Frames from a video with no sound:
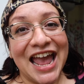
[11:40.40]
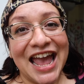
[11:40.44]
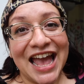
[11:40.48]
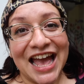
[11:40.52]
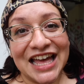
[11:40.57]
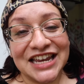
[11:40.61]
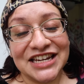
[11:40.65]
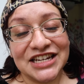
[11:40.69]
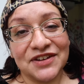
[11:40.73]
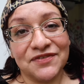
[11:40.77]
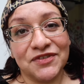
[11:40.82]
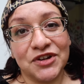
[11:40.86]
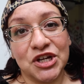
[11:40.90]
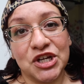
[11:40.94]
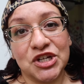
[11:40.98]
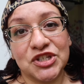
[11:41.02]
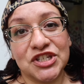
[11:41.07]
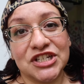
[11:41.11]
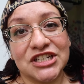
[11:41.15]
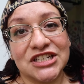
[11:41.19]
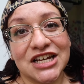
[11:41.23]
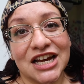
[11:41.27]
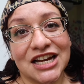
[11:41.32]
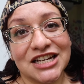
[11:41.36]
And if you're
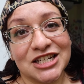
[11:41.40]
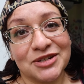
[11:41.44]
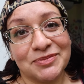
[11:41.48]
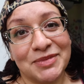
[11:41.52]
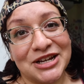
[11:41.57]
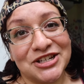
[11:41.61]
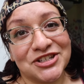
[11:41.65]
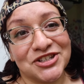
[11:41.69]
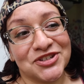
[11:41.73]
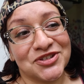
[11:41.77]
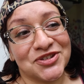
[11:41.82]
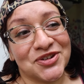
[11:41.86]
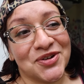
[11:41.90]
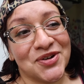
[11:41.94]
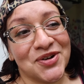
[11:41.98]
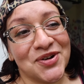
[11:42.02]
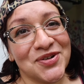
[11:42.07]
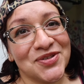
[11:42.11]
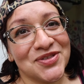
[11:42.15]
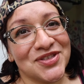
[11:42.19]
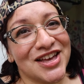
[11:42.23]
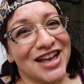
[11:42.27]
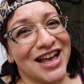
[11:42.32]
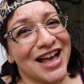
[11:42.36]
using diatomaceous
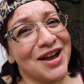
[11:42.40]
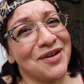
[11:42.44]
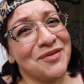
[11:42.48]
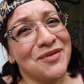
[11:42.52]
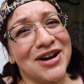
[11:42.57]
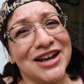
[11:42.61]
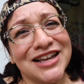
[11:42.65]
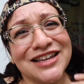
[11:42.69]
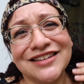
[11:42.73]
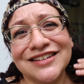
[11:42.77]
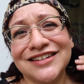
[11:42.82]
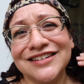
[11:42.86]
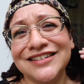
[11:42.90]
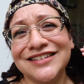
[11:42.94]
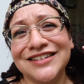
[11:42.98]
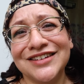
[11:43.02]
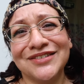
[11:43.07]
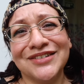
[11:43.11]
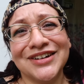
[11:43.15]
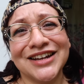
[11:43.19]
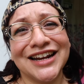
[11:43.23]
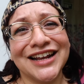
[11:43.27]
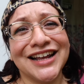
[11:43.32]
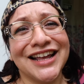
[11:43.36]
earth, I want you to
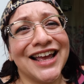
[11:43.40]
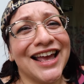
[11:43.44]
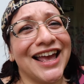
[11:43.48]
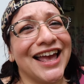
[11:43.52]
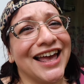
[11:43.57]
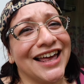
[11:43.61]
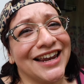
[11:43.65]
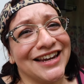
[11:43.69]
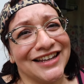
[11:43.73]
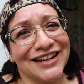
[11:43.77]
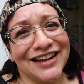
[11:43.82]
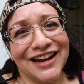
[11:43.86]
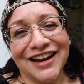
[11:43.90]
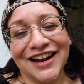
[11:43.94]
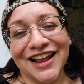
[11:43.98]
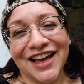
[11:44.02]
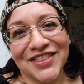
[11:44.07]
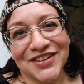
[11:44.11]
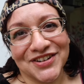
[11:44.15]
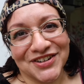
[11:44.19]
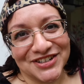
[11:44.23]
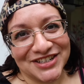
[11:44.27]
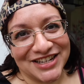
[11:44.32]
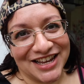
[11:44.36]
do it again in
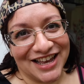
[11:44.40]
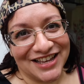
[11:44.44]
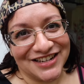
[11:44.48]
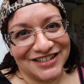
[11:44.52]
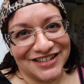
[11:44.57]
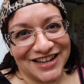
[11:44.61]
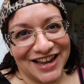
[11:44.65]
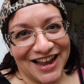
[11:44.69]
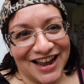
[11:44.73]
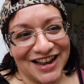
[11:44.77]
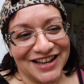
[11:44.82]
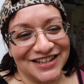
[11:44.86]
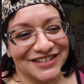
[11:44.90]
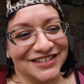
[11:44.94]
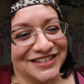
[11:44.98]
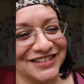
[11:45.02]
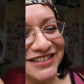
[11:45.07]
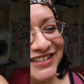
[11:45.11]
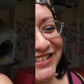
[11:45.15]
another 10 days.